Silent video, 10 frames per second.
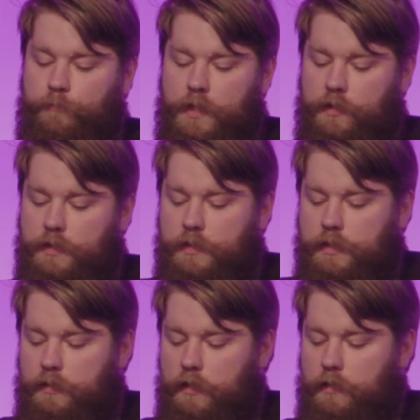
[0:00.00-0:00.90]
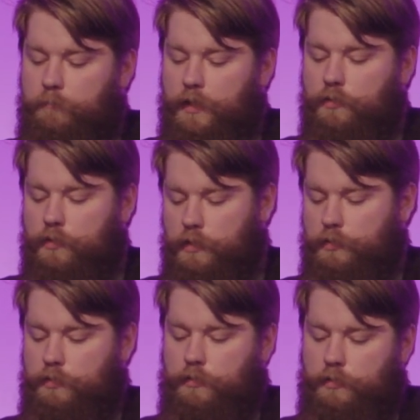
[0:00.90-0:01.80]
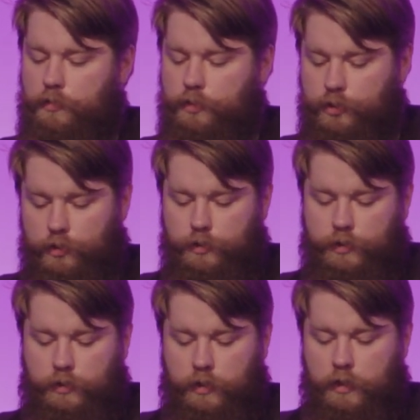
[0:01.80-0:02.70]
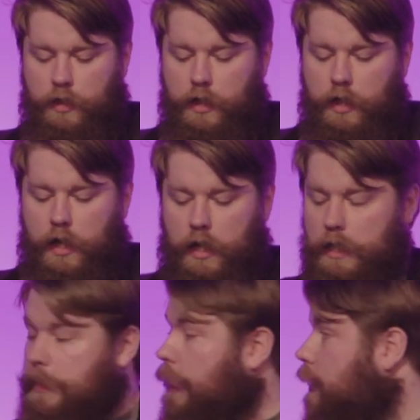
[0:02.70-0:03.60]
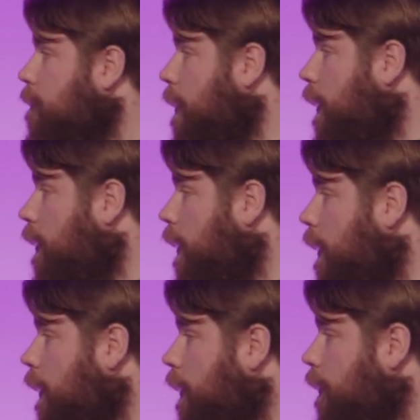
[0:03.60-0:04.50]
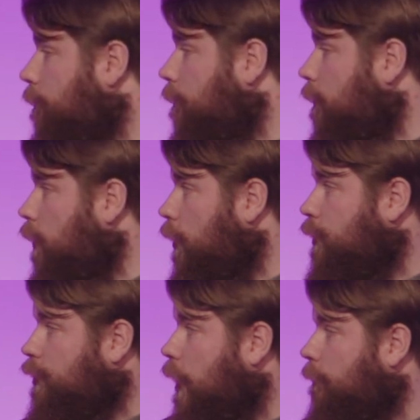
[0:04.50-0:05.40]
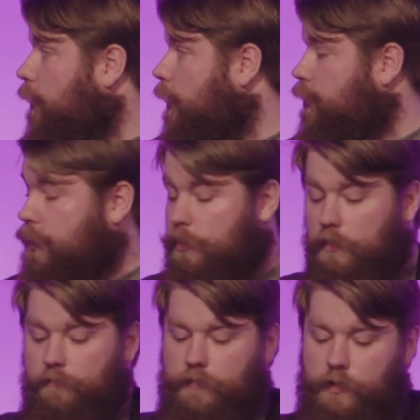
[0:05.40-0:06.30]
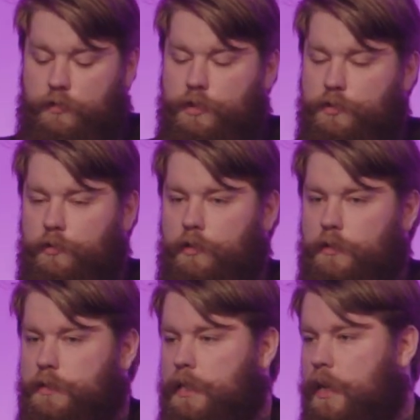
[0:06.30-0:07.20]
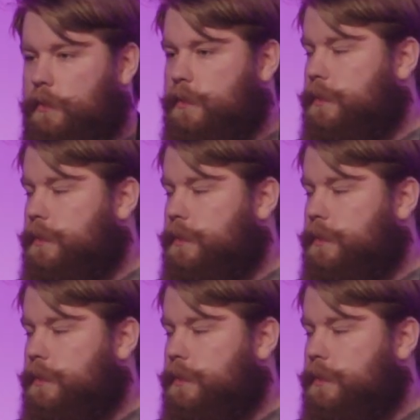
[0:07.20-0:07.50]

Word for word: There's a Bitcoin shirt that has made a large compilation of video tutorials on how to